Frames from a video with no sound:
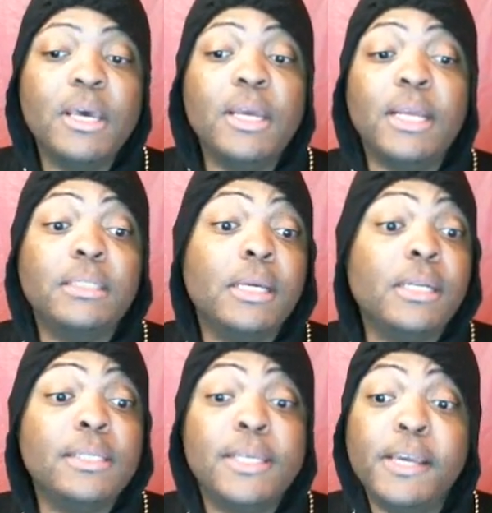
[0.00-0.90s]
They said
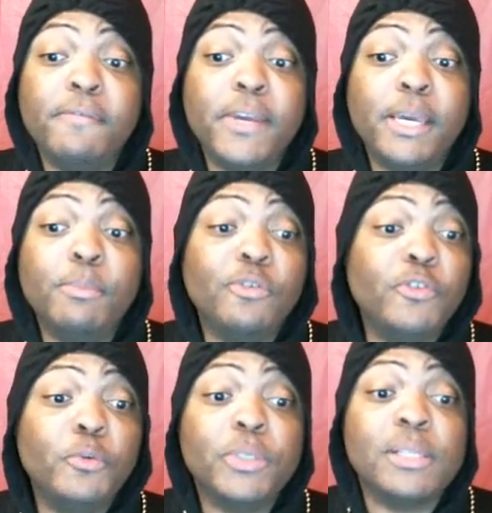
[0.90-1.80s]
the TV
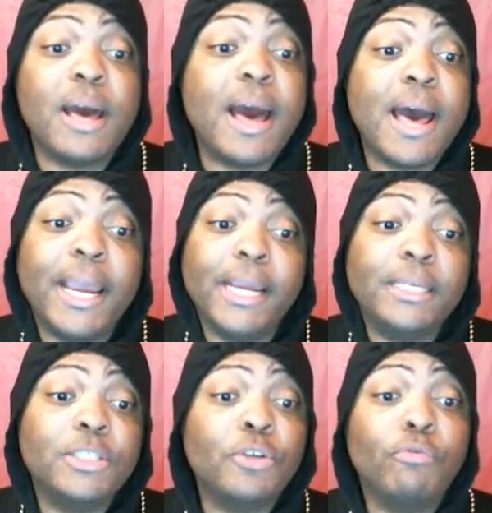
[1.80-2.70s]
movie was the
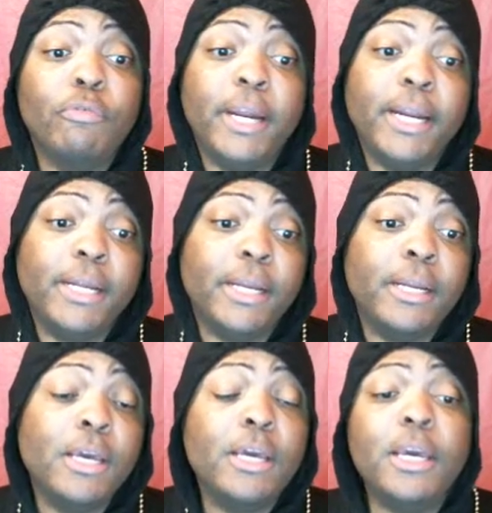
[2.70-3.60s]
highest rated